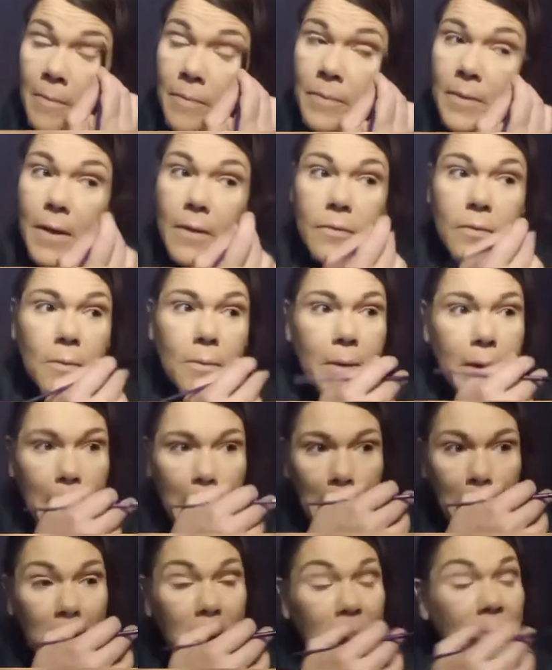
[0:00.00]
Not the way
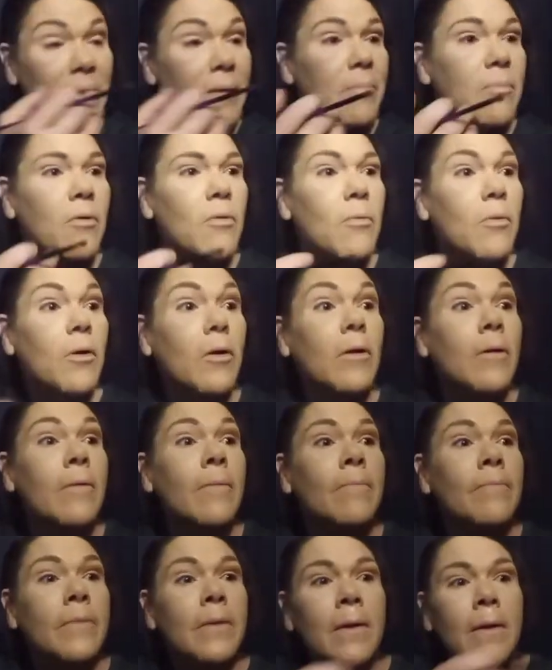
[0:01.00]
other people were
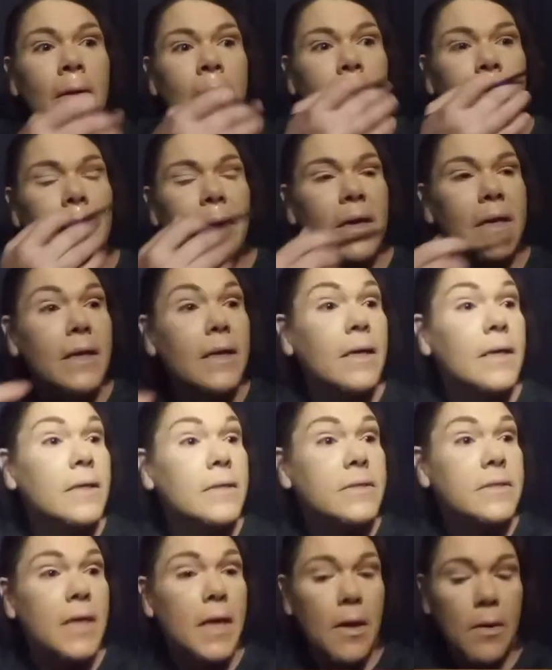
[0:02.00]
making
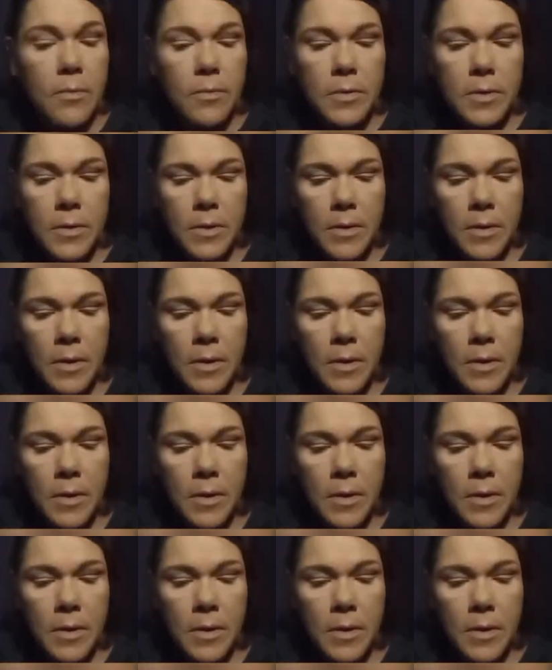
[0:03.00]
it sound.